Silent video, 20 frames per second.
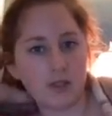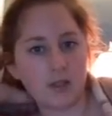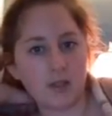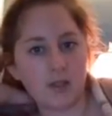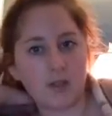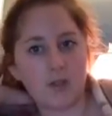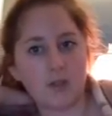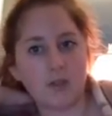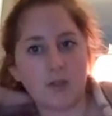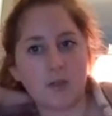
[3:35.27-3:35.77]

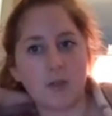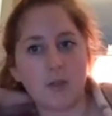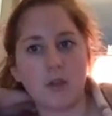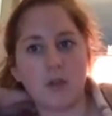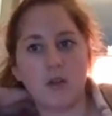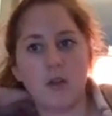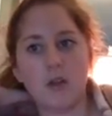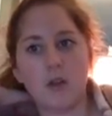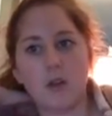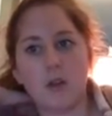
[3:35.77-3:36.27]
and some in
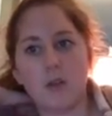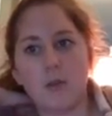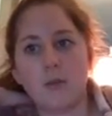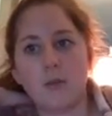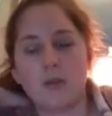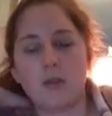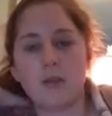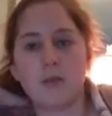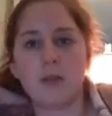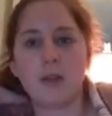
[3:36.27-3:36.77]
Europe and
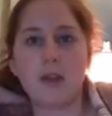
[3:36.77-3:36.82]
some in